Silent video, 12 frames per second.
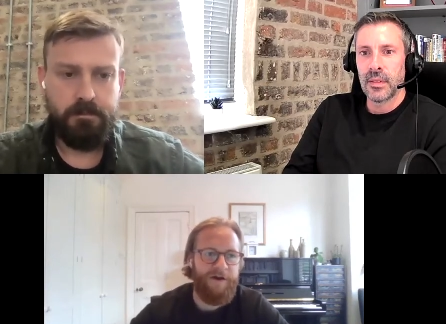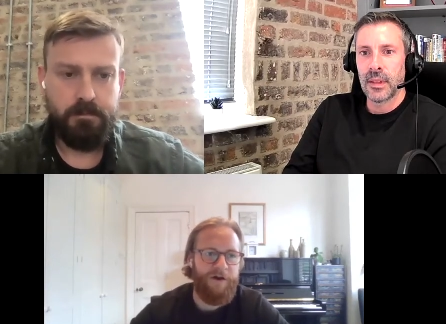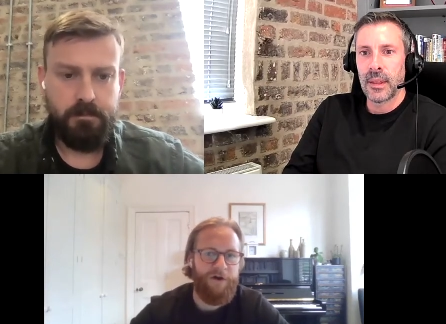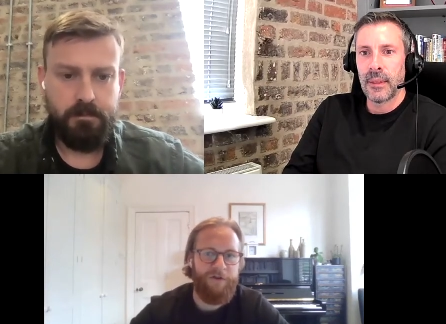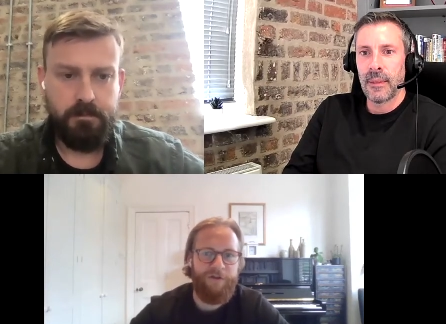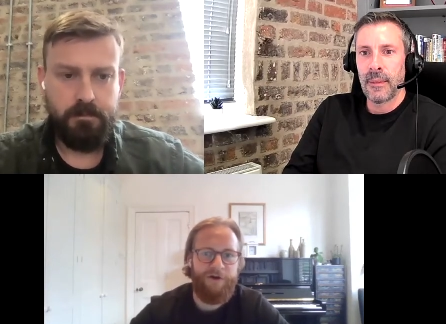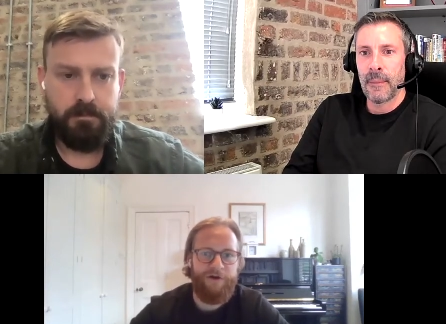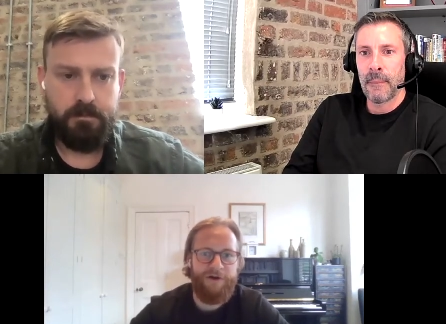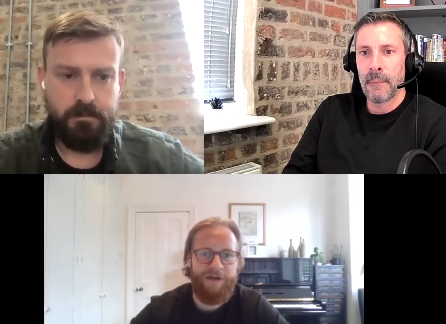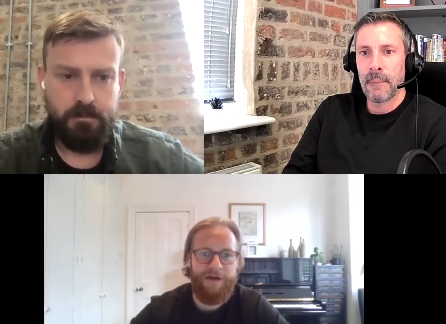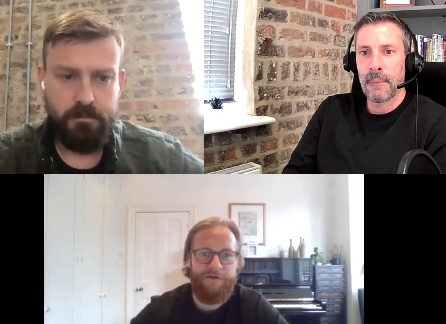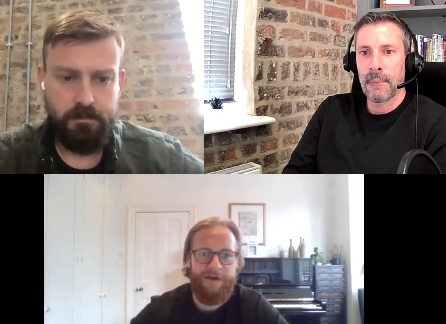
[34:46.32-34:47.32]
Speaker 1: on, you
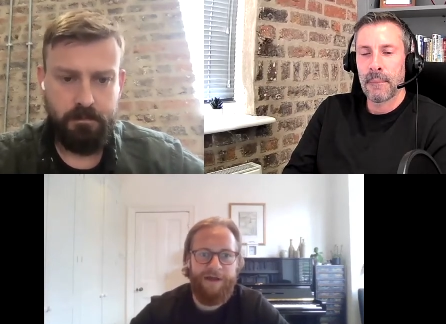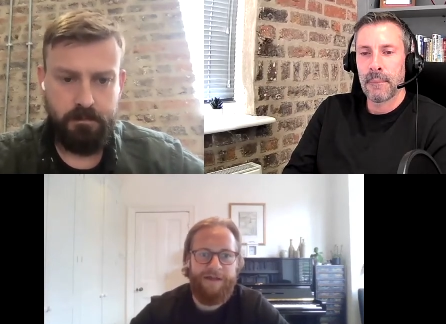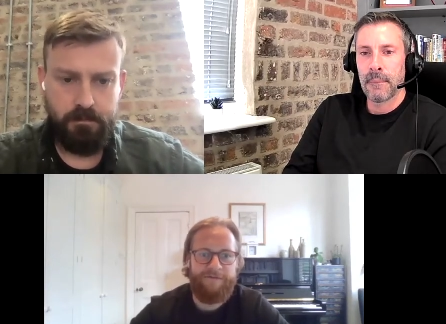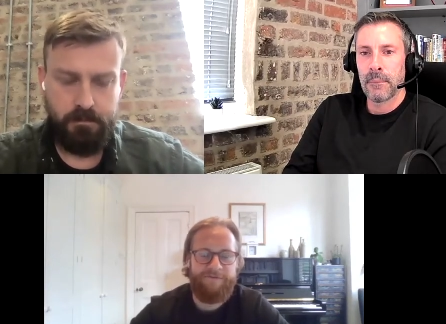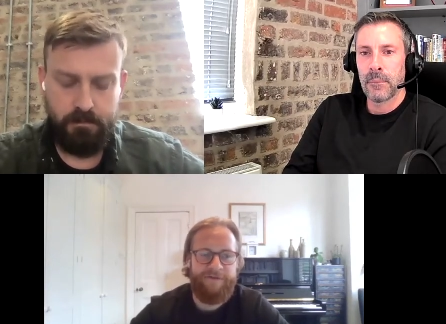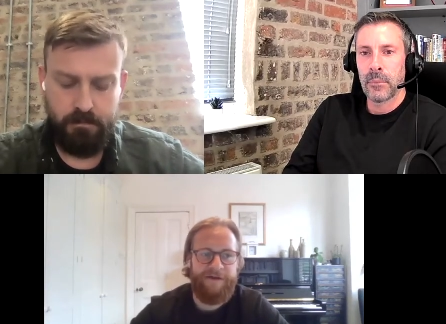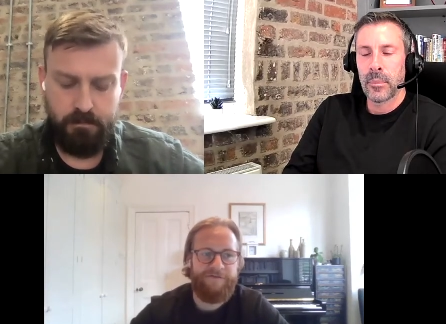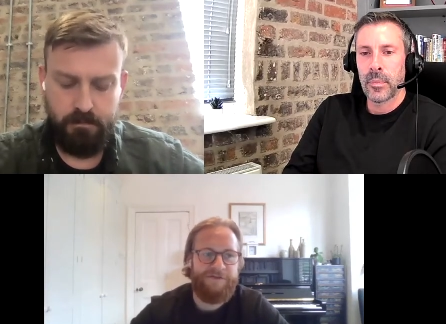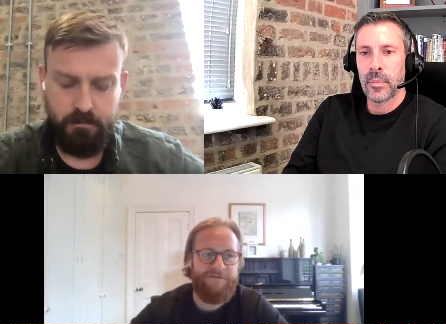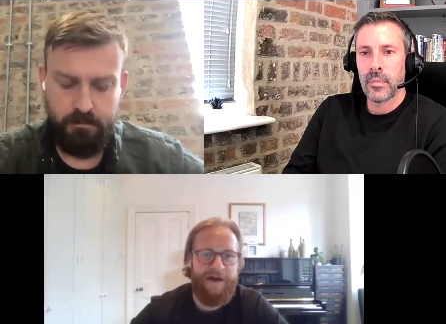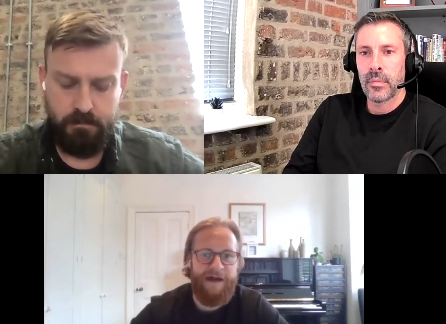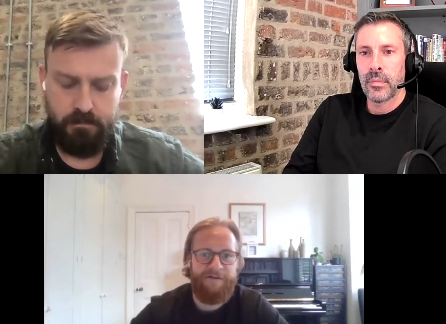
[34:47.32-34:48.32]
know, it, it obviously
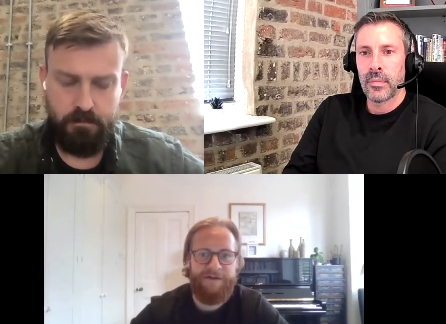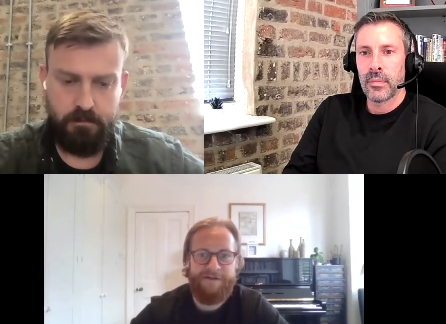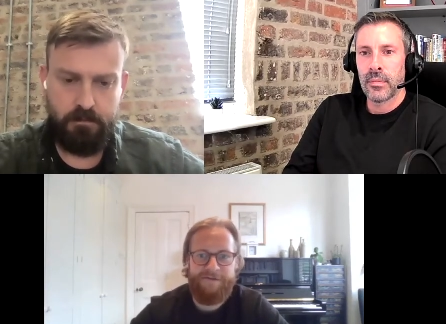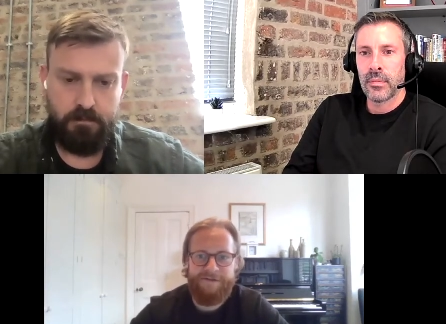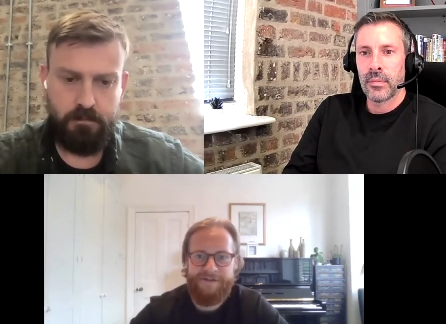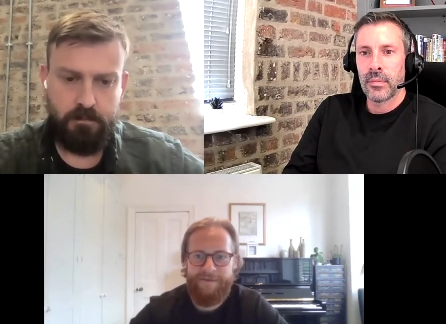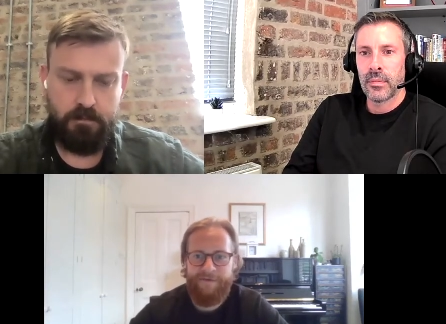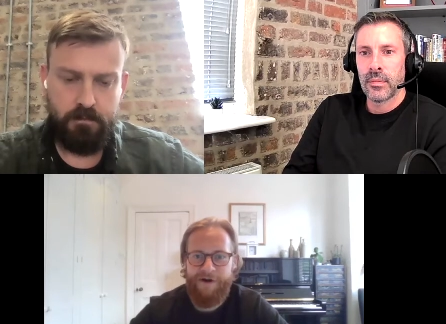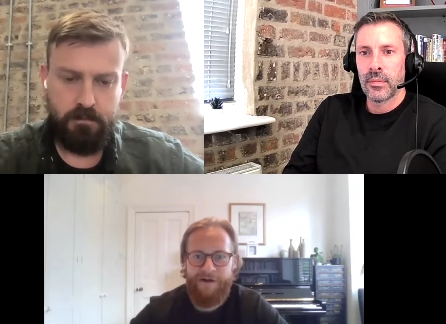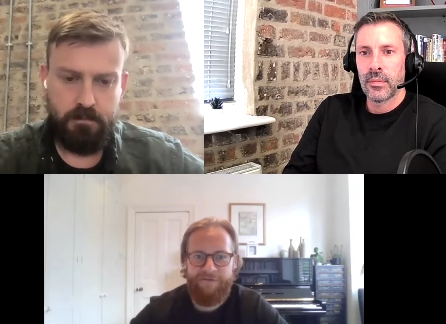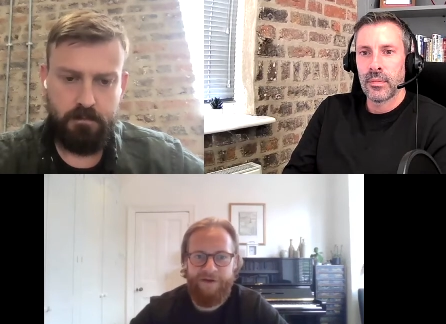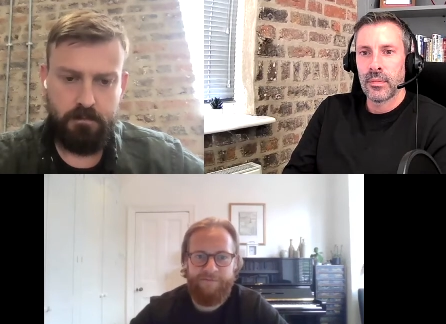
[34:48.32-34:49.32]
varies in
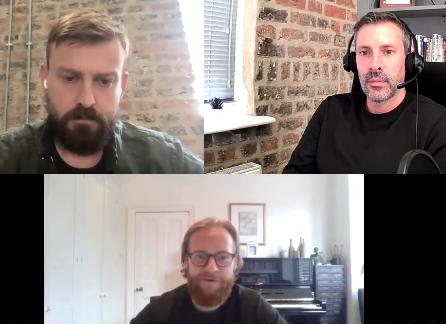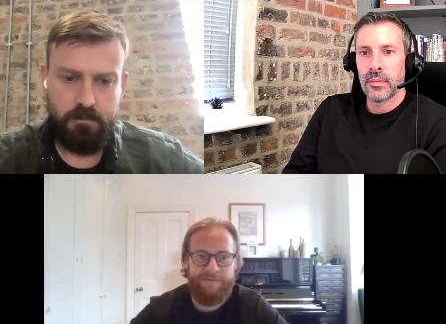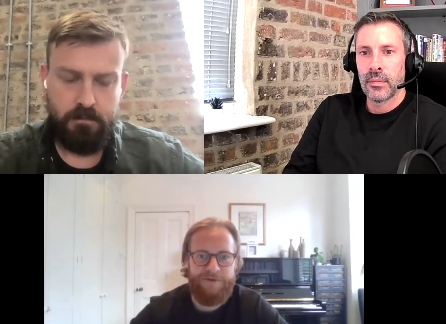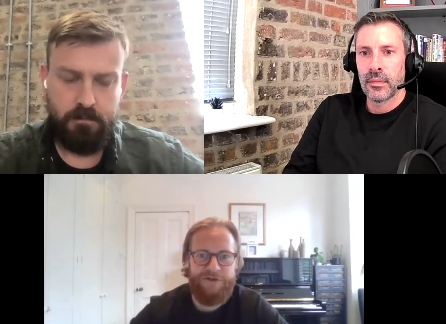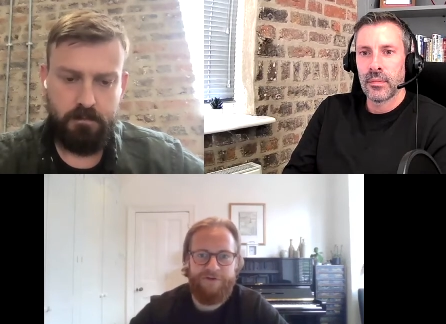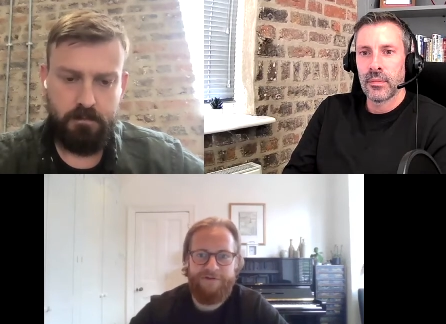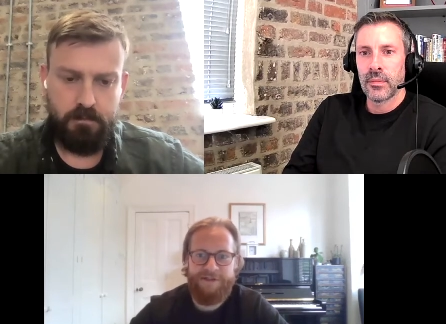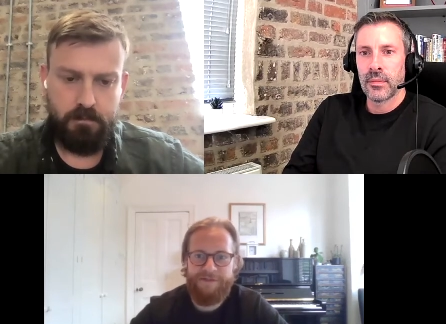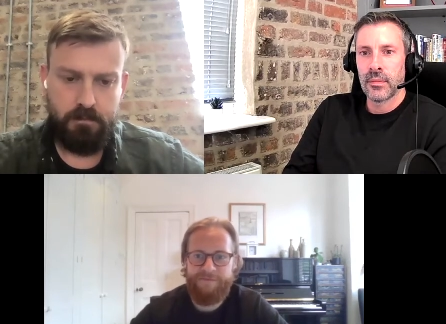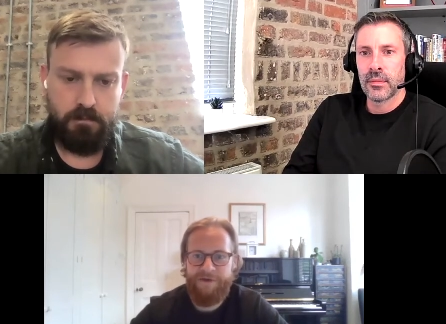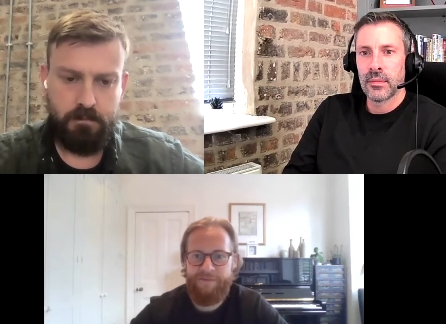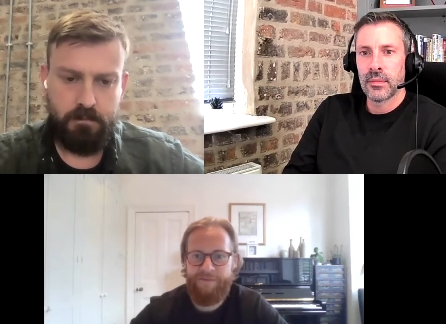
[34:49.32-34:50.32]
demographic, but the majority of
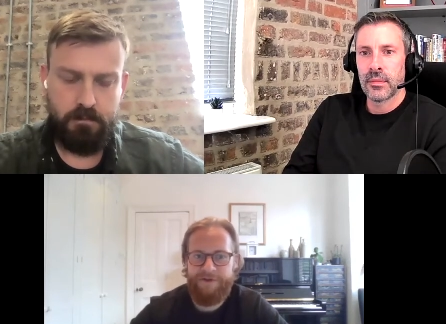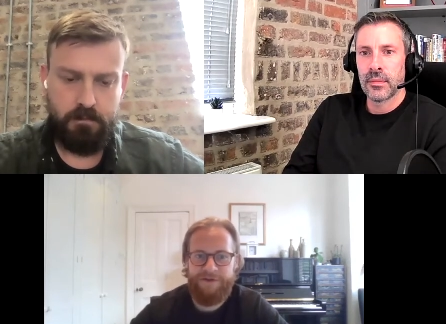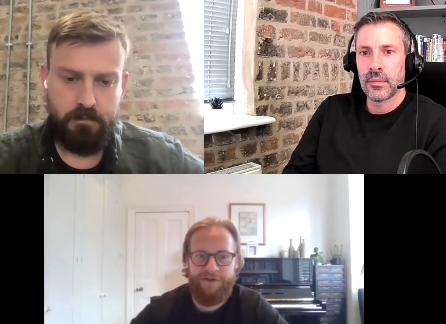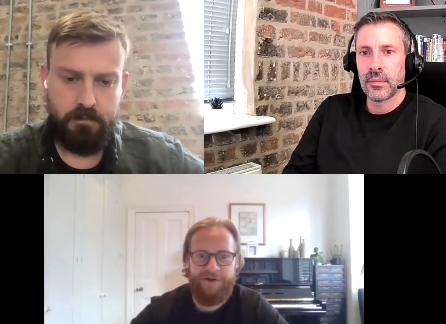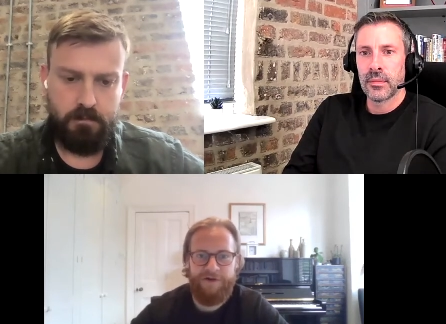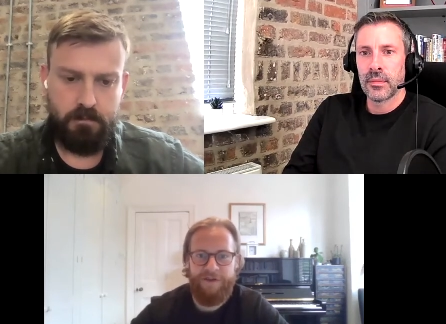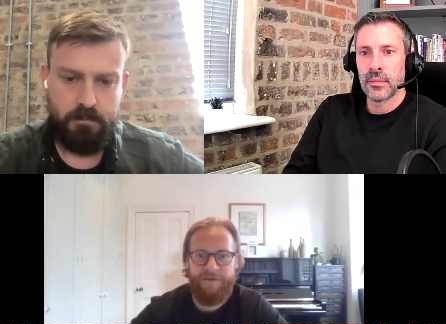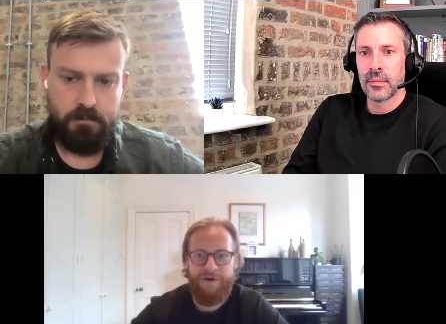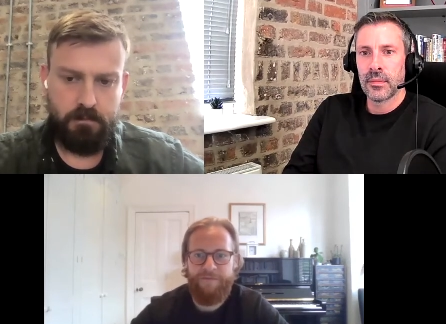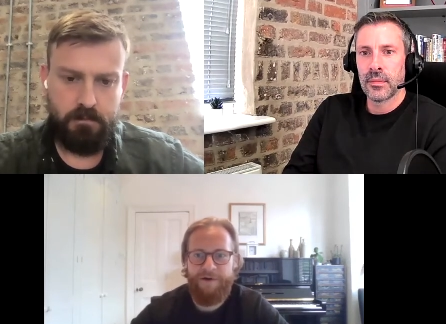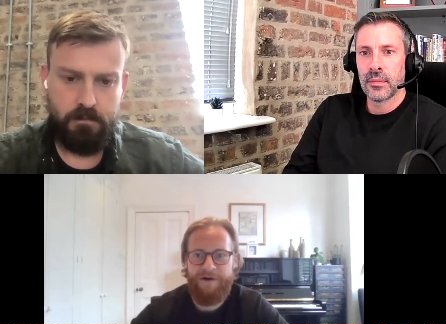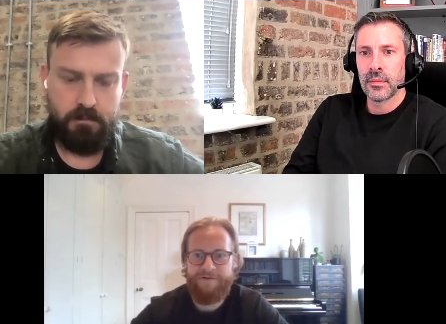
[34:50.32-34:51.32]
those people are doing it on their
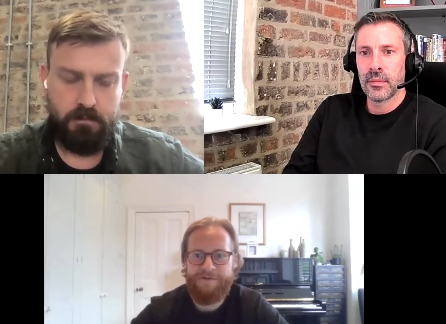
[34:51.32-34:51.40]
mobile.